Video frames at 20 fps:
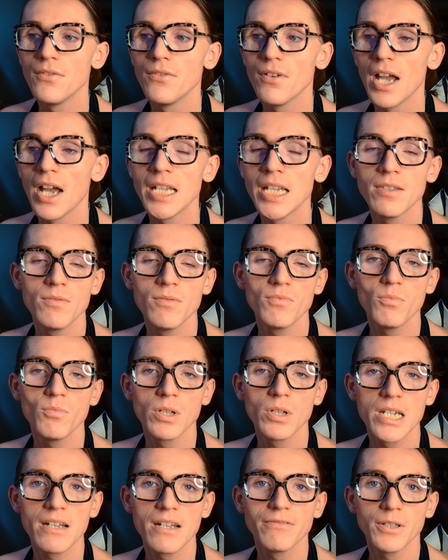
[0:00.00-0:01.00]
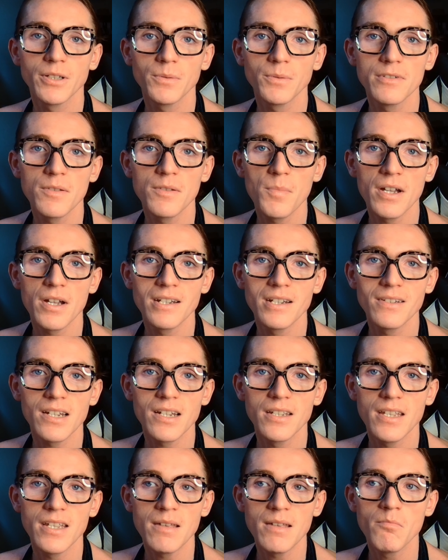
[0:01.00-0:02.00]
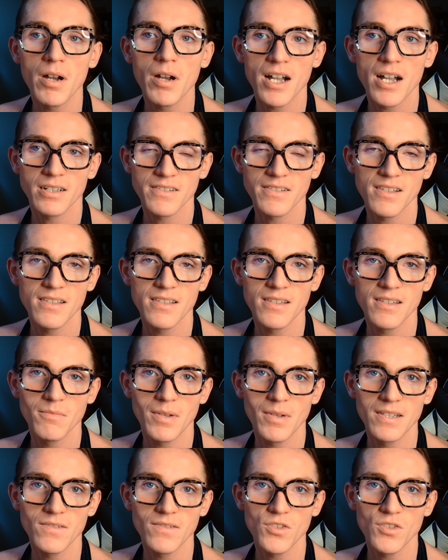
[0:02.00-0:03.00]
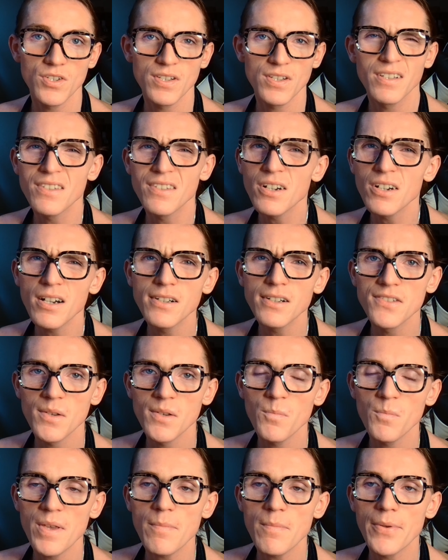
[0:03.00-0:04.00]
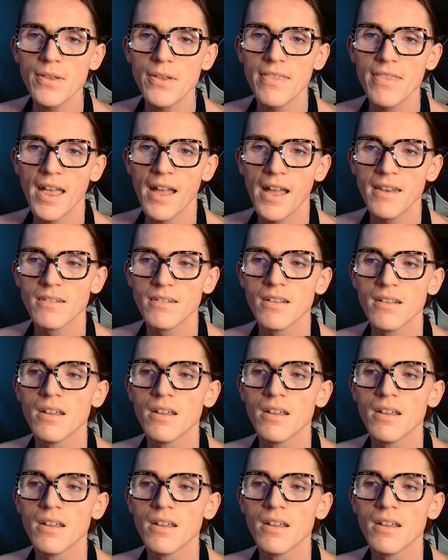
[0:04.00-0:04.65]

I will definitely respond to inboxes and messages, because there are some people that